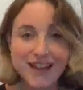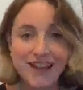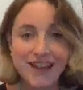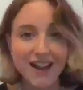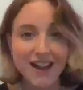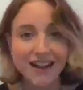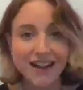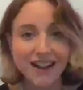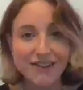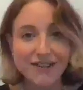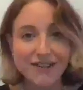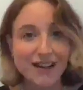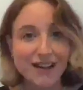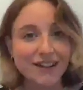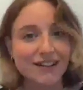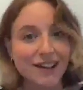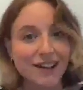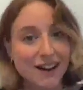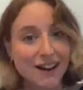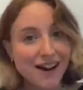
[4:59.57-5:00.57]
and I
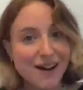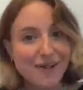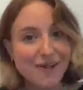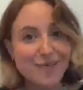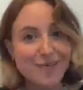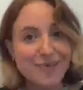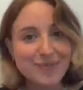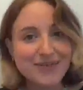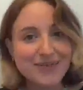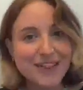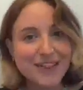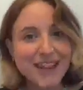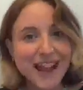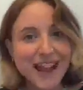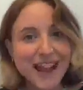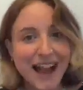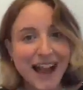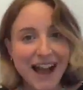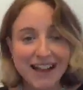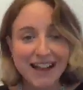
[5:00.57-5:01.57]
felt calm
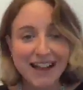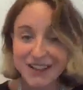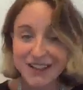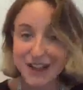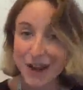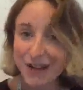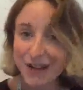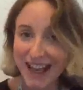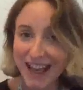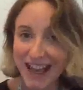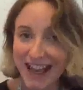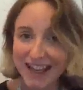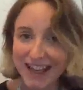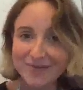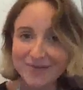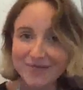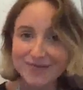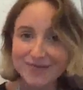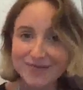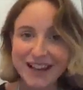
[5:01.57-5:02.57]
and okay
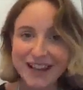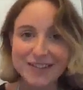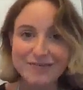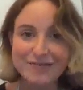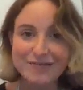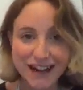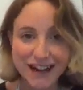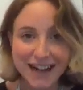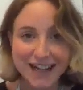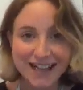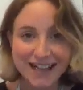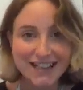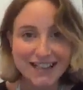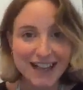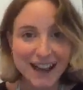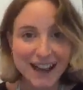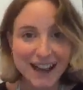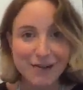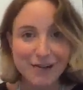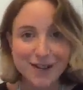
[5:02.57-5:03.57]
and ready to
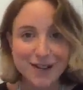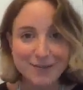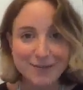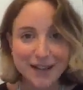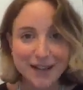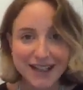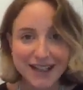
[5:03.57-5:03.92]
get on with my